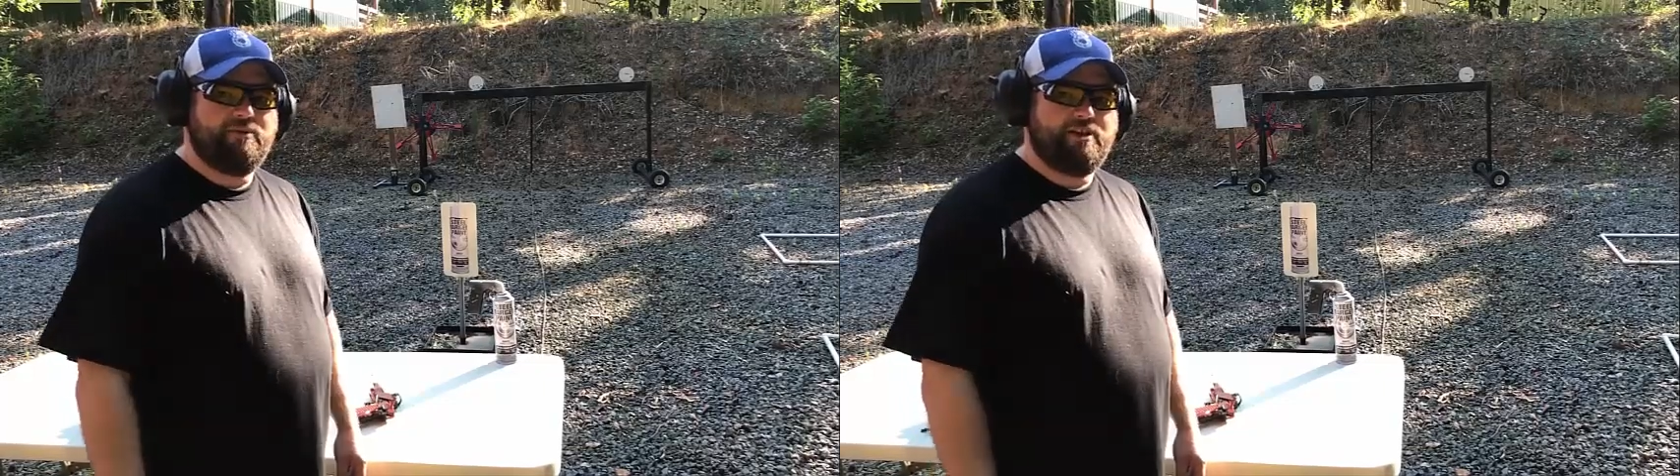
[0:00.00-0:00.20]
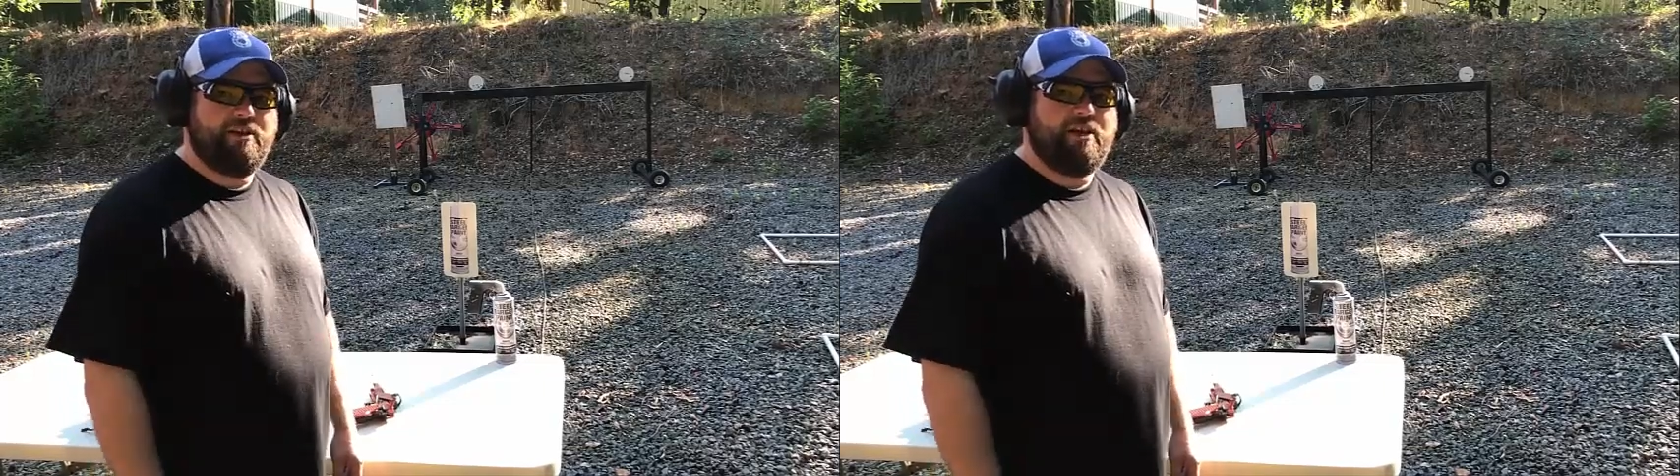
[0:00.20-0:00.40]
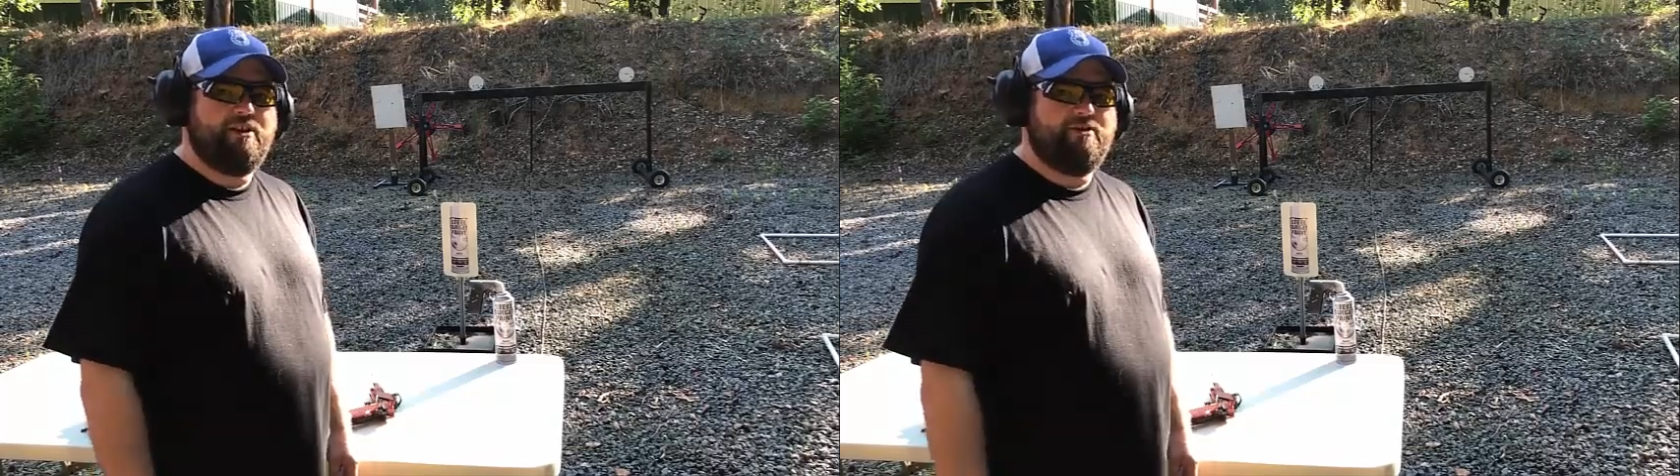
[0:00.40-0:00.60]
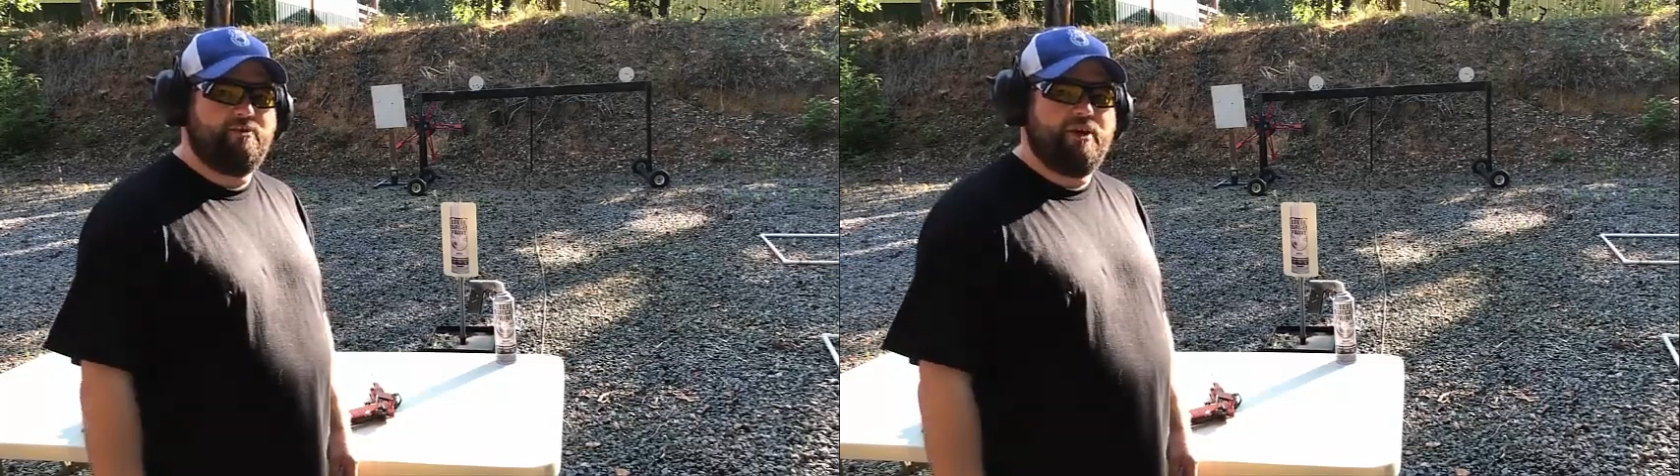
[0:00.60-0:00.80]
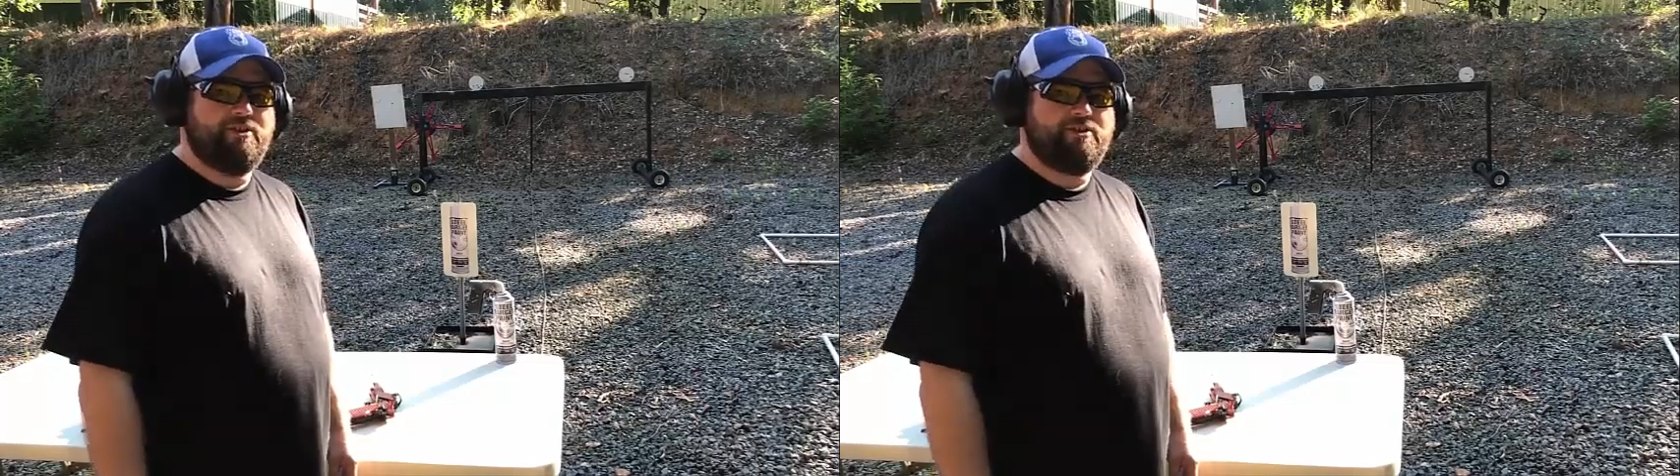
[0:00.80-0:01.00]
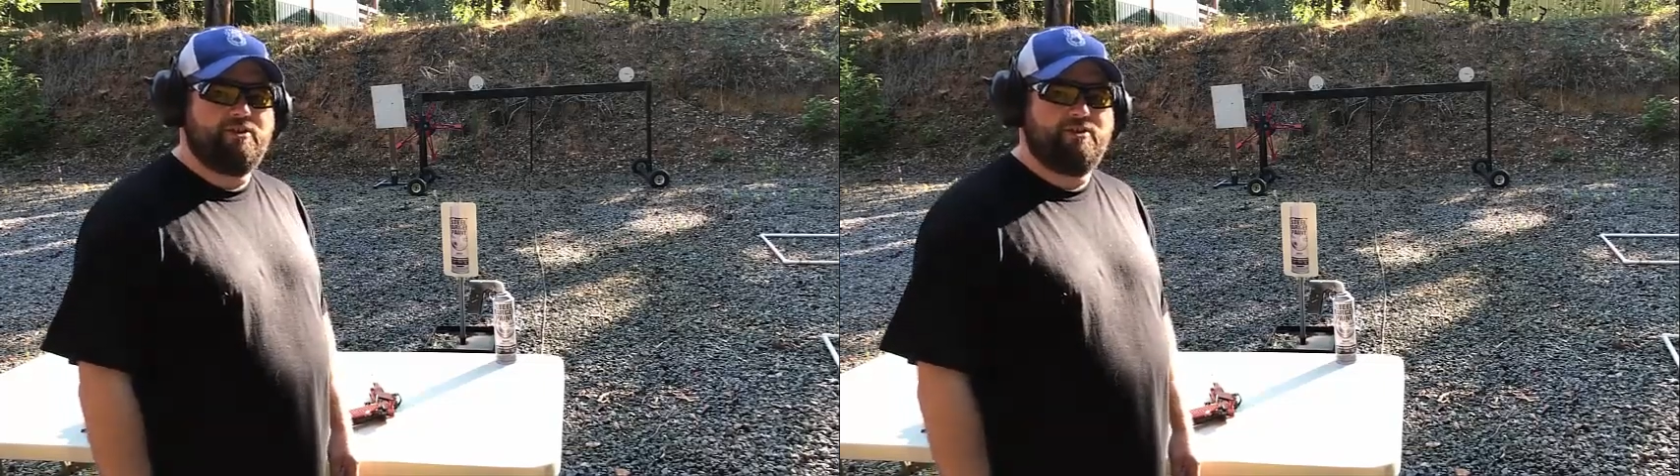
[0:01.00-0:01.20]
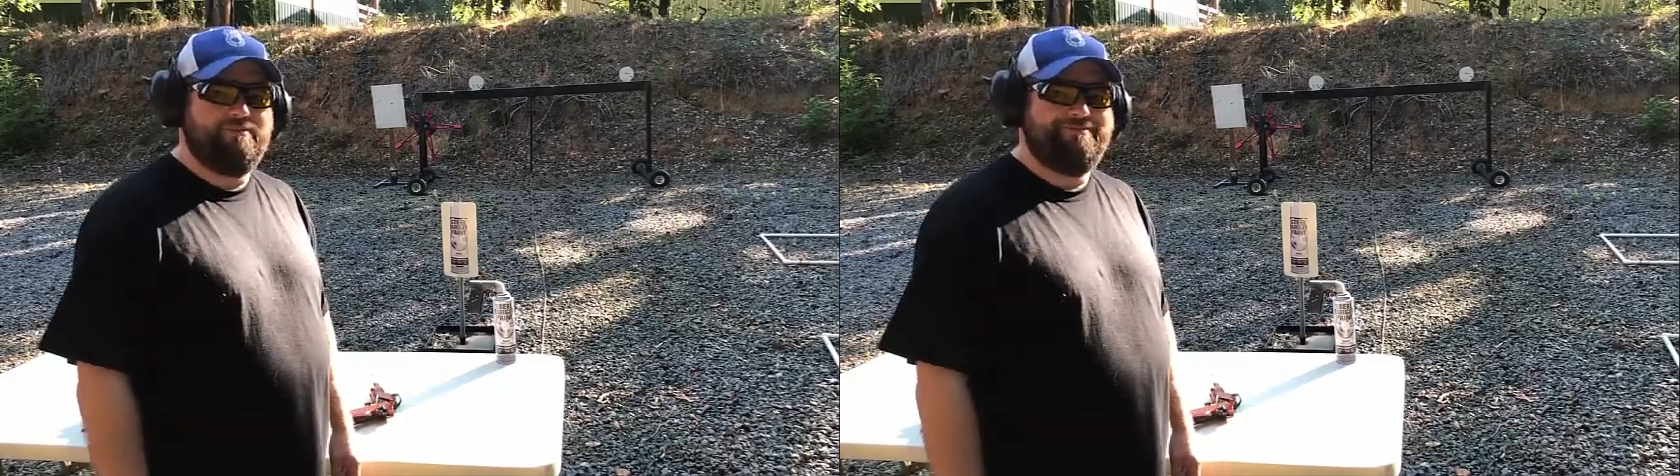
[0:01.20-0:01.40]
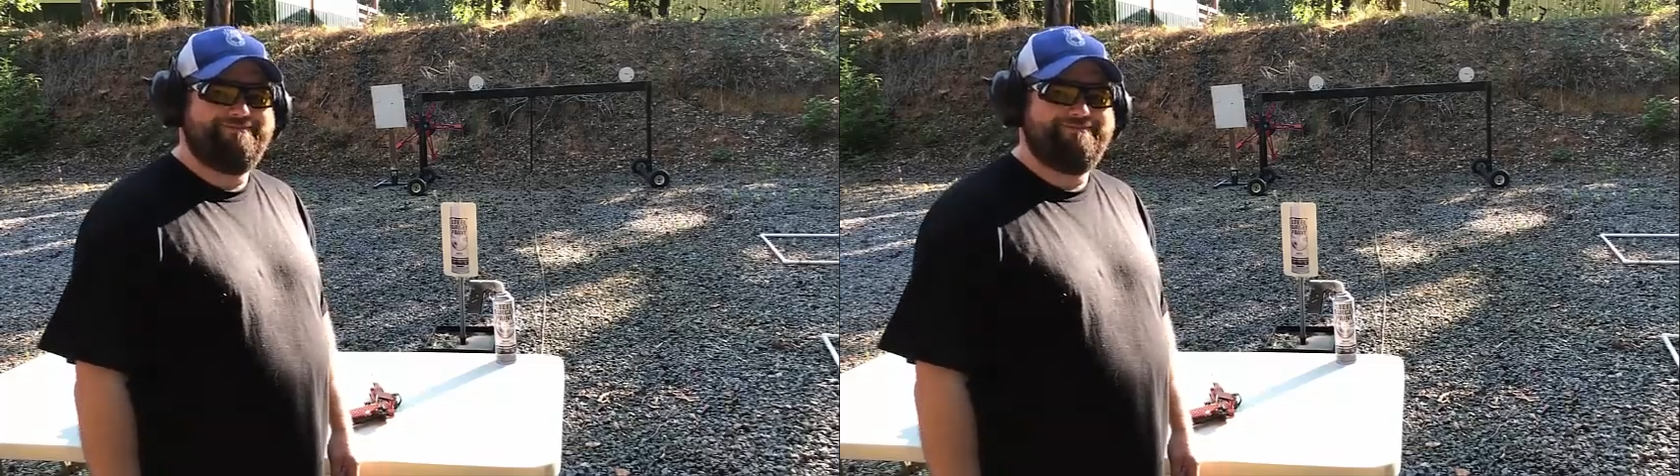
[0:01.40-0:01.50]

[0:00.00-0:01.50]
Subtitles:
see you out on the range soon.